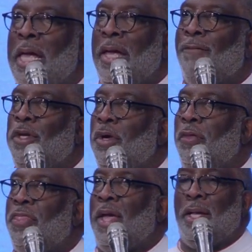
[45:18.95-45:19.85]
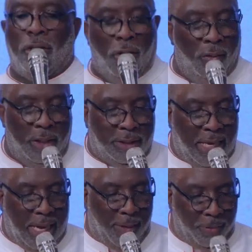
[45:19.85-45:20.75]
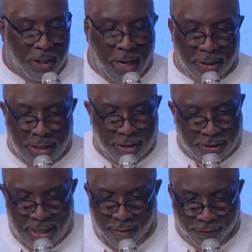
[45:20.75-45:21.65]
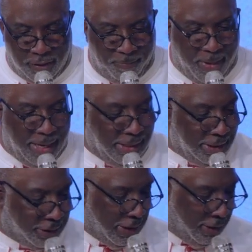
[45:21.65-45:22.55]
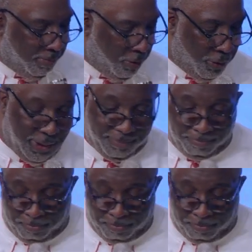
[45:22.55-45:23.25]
If you think the only time God can save somebody is Sunday morning,